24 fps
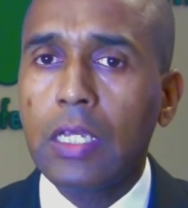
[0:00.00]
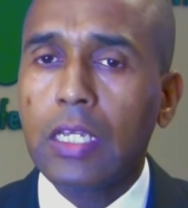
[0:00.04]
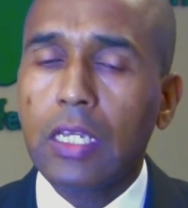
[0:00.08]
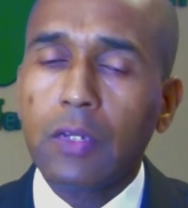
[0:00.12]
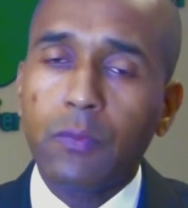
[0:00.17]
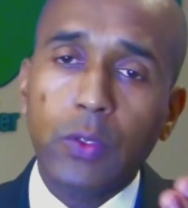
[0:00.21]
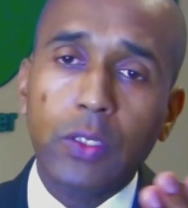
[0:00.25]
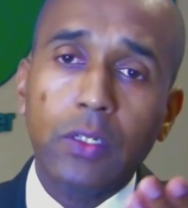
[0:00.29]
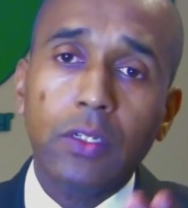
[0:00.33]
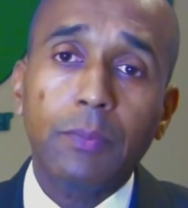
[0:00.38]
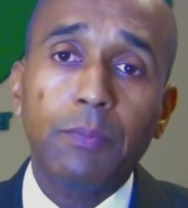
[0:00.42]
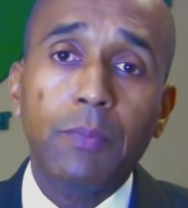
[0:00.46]

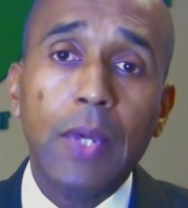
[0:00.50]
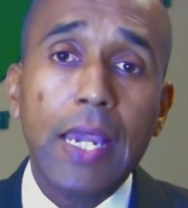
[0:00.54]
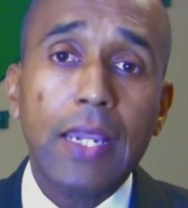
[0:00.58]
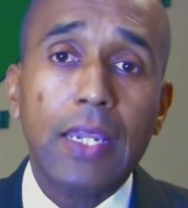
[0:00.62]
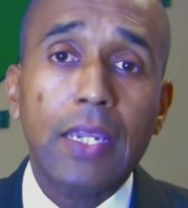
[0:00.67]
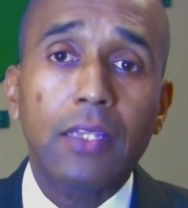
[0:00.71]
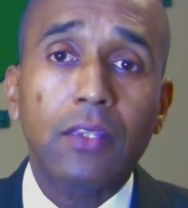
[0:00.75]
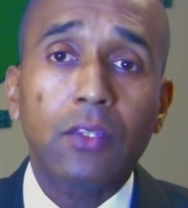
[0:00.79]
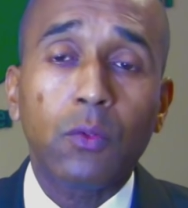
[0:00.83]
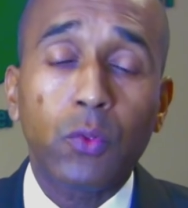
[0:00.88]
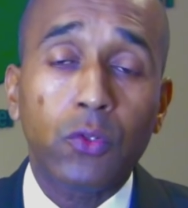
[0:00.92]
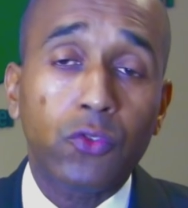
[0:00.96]
If we look
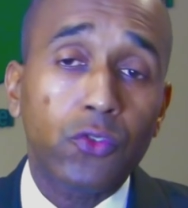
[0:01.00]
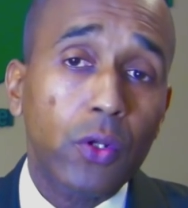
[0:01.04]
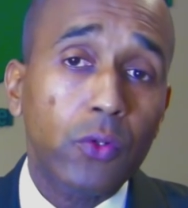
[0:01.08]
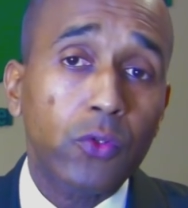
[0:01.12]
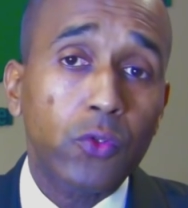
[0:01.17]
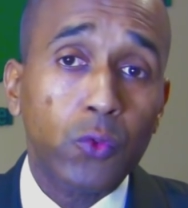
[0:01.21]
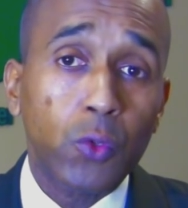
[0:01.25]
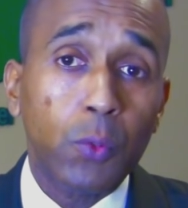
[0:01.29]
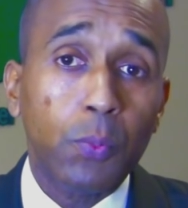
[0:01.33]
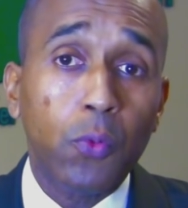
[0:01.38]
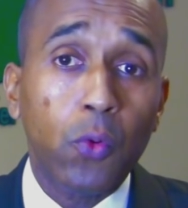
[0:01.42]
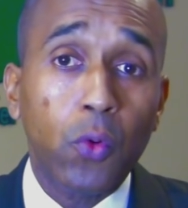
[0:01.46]
back at the
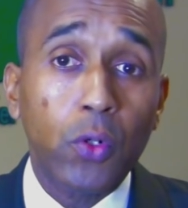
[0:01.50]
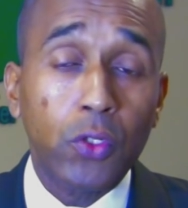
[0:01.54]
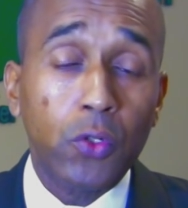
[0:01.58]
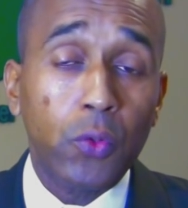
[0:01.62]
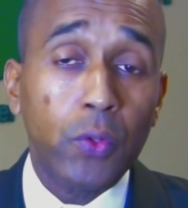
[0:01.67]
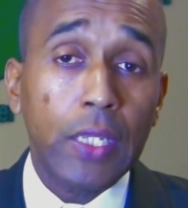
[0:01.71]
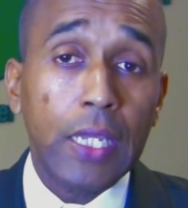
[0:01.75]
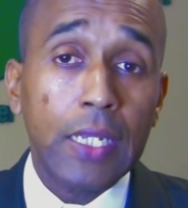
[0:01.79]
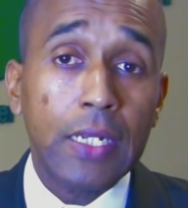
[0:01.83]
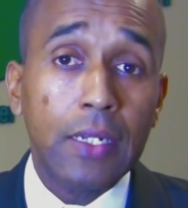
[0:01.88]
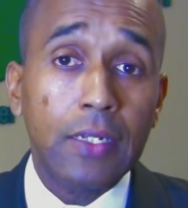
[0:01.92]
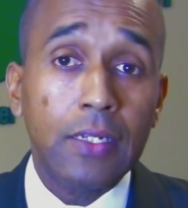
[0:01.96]
Treasury report
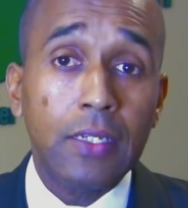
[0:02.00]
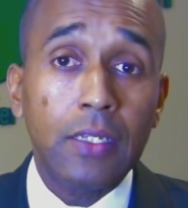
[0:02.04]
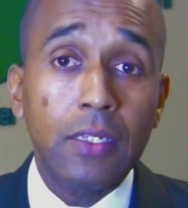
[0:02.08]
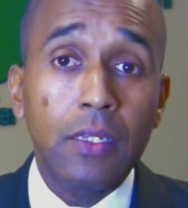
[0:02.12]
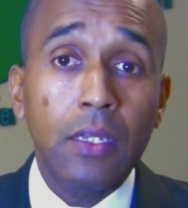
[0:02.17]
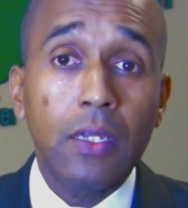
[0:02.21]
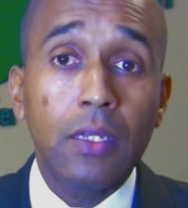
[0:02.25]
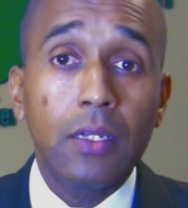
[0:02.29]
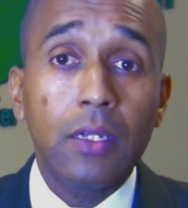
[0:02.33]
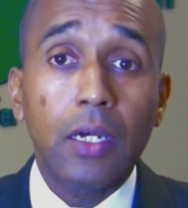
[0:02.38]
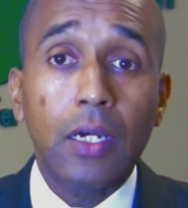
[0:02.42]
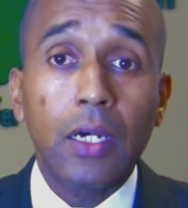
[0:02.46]
during the
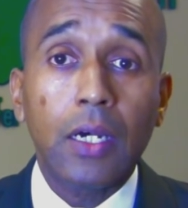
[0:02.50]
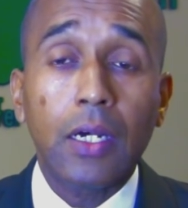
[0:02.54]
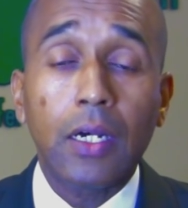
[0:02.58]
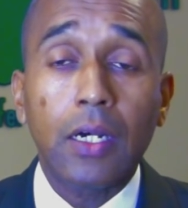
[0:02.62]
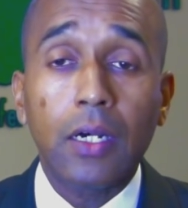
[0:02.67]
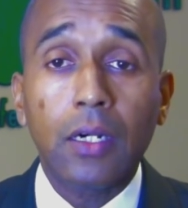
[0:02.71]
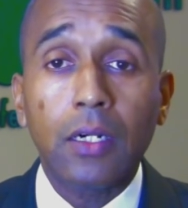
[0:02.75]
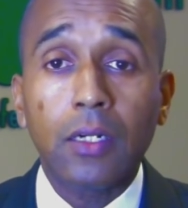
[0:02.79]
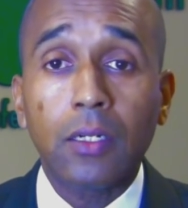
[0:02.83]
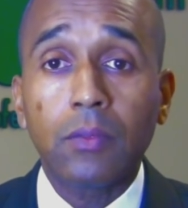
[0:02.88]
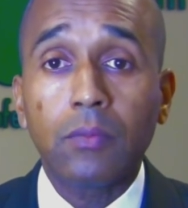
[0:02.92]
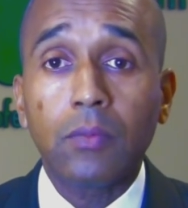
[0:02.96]
NAD,
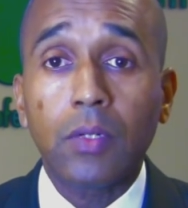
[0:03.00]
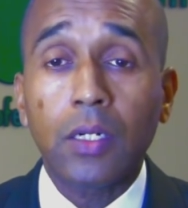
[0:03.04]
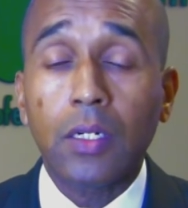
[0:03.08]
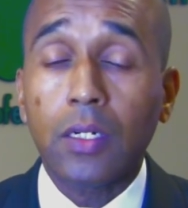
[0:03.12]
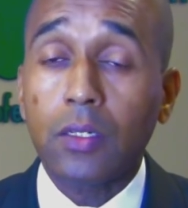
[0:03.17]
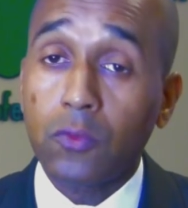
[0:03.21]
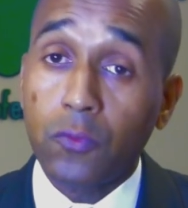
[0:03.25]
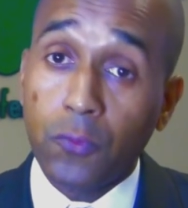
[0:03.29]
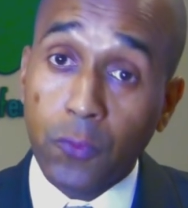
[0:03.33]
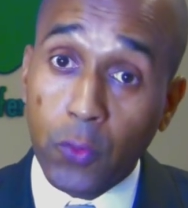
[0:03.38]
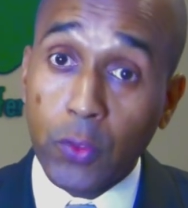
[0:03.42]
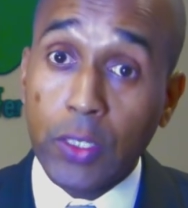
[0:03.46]
uh,
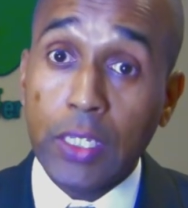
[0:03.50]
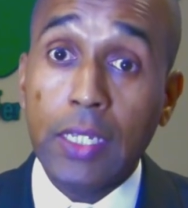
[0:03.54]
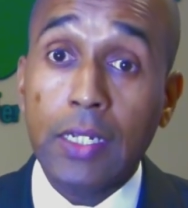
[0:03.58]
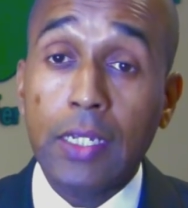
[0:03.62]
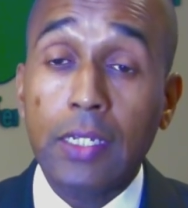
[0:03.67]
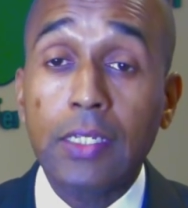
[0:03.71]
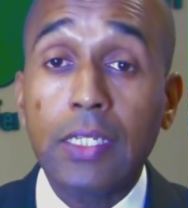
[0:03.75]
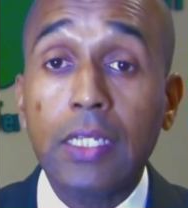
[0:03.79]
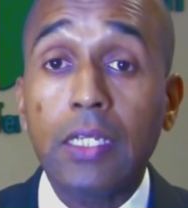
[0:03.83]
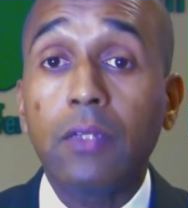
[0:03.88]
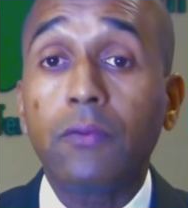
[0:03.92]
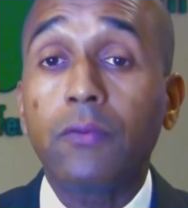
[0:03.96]
uh, for the
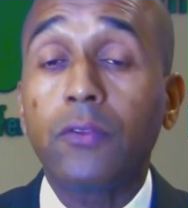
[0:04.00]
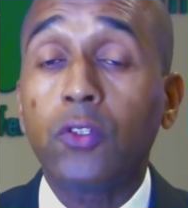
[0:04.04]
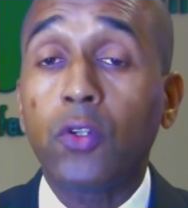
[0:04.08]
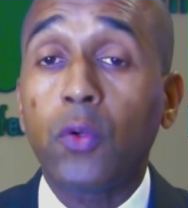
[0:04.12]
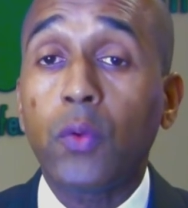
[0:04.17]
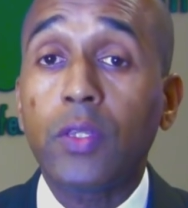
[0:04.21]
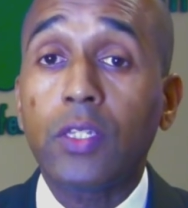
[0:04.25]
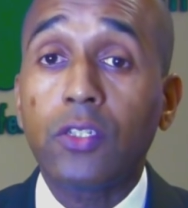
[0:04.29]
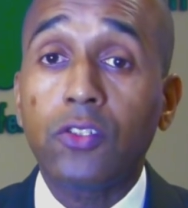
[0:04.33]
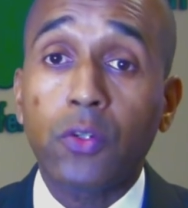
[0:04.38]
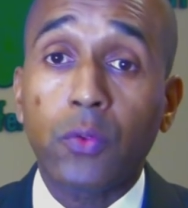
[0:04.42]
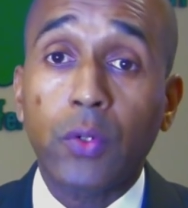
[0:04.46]
NAD
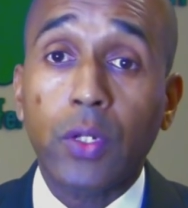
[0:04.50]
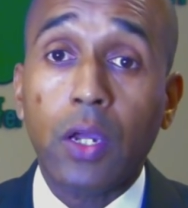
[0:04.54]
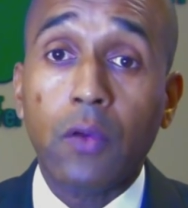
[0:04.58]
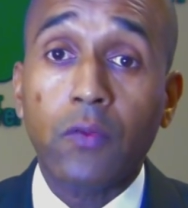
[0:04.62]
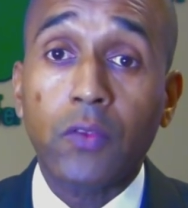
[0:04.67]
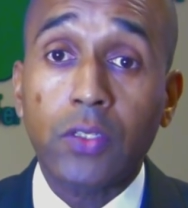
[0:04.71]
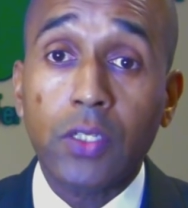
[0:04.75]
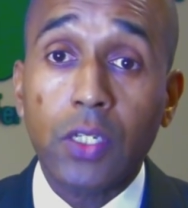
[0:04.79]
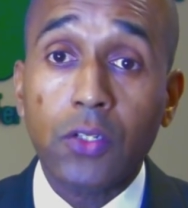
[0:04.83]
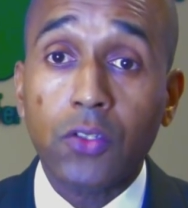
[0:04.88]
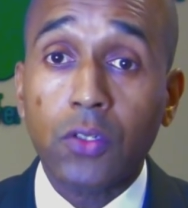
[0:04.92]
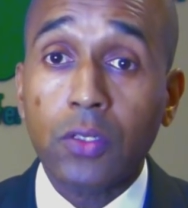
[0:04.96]
during the General
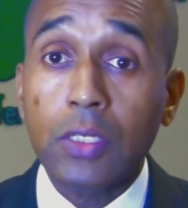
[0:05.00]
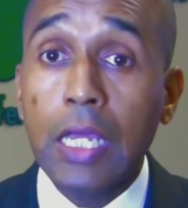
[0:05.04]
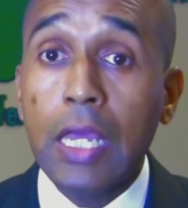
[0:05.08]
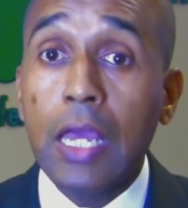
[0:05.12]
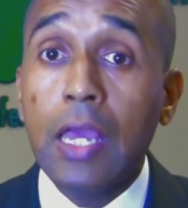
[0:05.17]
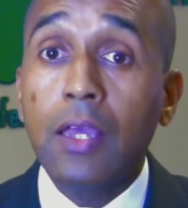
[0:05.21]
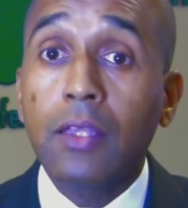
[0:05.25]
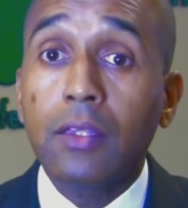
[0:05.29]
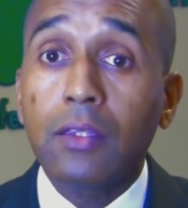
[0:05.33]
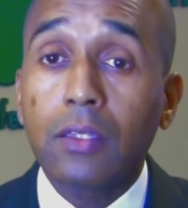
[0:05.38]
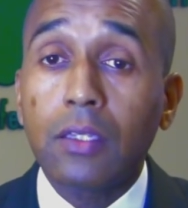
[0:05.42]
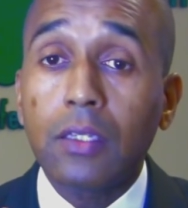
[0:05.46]
Conference session,
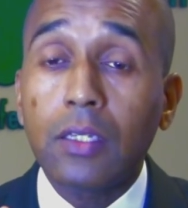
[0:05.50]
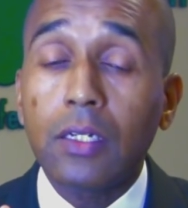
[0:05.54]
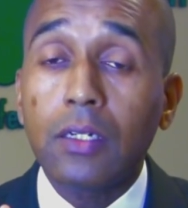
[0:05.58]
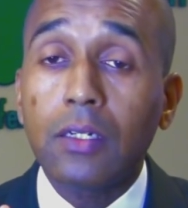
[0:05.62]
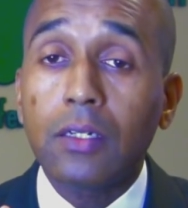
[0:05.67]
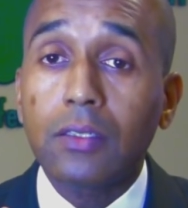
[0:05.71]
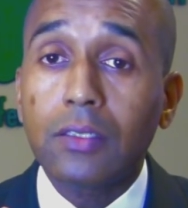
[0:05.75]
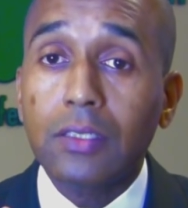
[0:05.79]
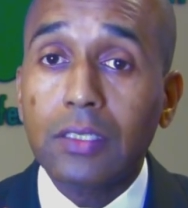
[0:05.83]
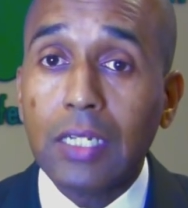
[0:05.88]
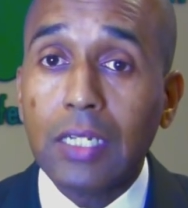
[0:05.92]
the